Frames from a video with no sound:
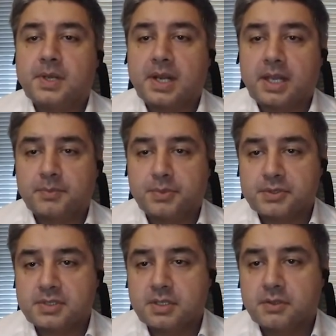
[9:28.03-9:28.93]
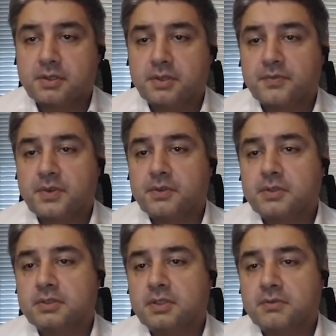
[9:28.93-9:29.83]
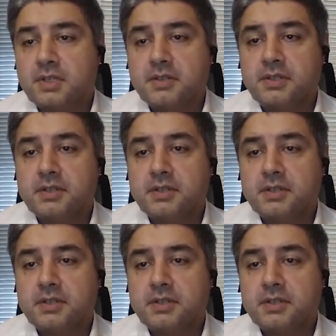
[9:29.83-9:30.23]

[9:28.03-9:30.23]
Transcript: like Brazil could focus on real